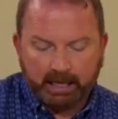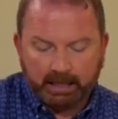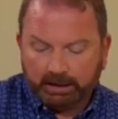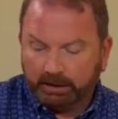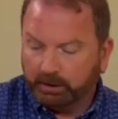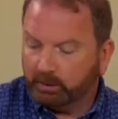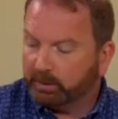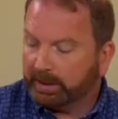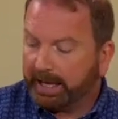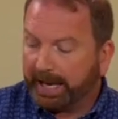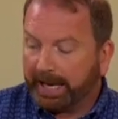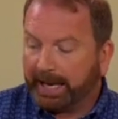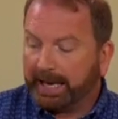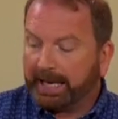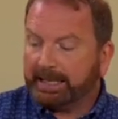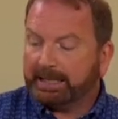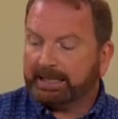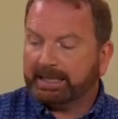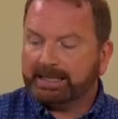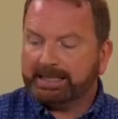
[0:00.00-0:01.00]
you
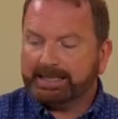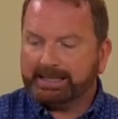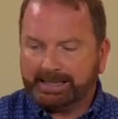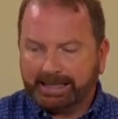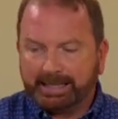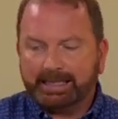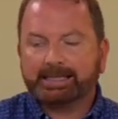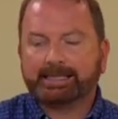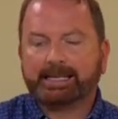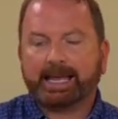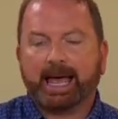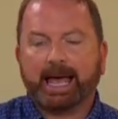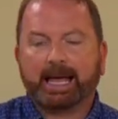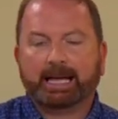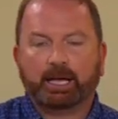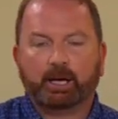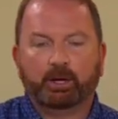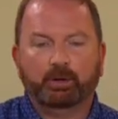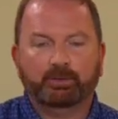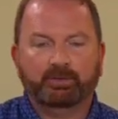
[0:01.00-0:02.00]
can zigzag
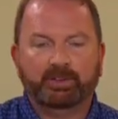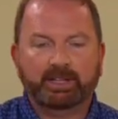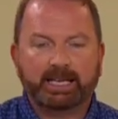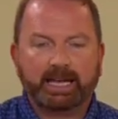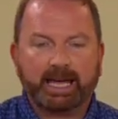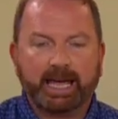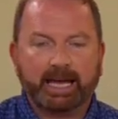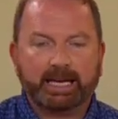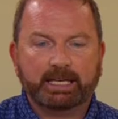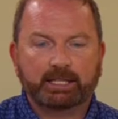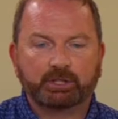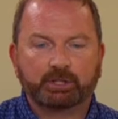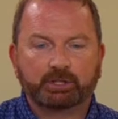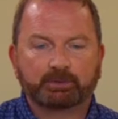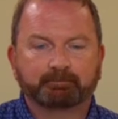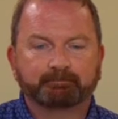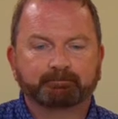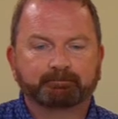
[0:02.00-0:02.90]
over the edge